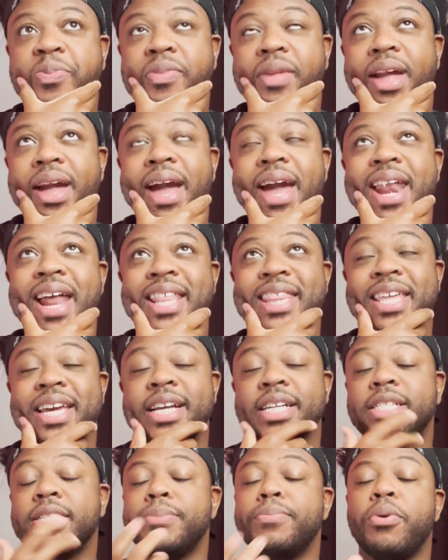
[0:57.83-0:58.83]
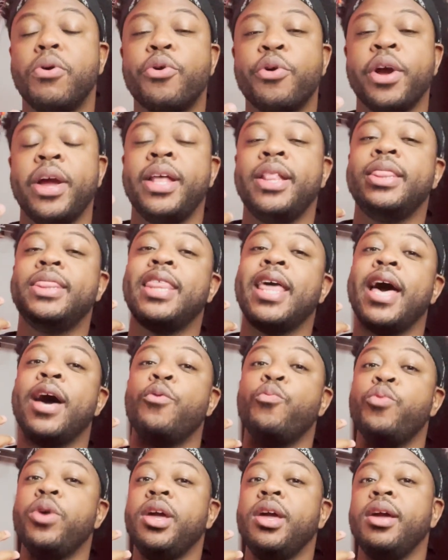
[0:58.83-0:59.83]
And I think it's important that
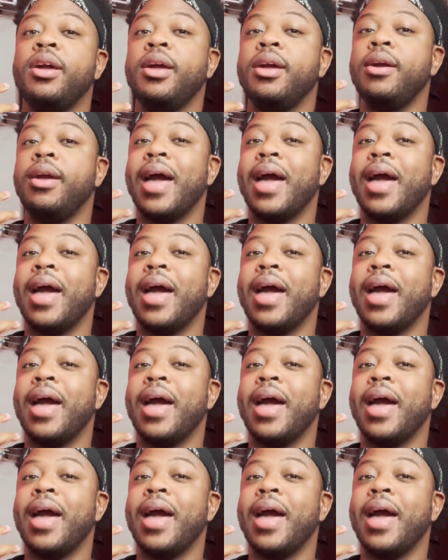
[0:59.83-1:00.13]
we